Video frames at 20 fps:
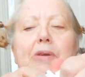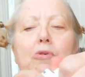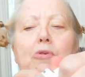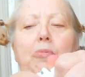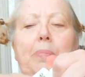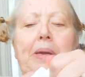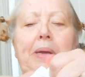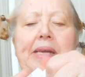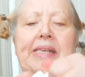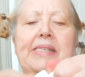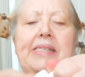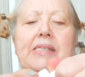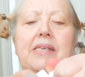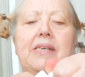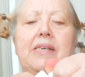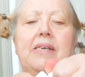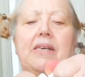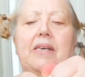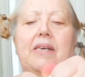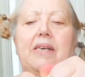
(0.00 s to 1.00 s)
Bit
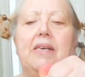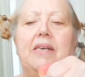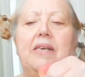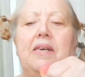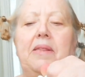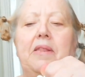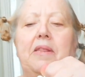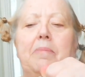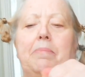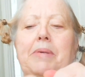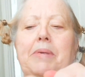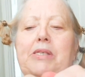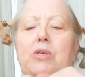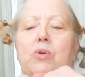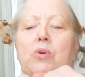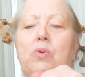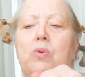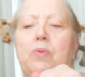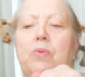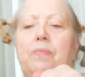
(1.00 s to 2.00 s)
in the
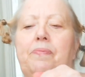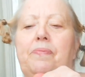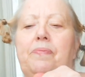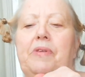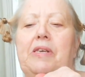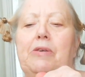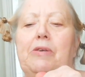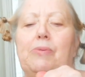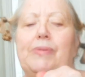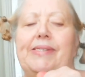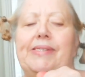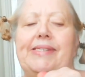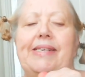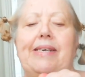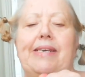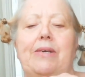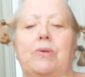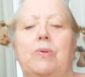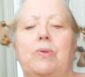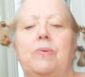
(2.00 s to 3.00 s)
middle, the little
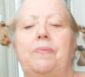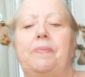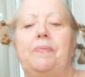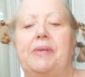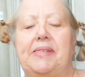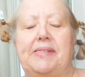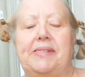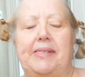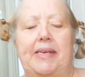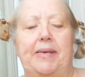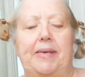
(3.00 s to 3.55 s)
seal, that's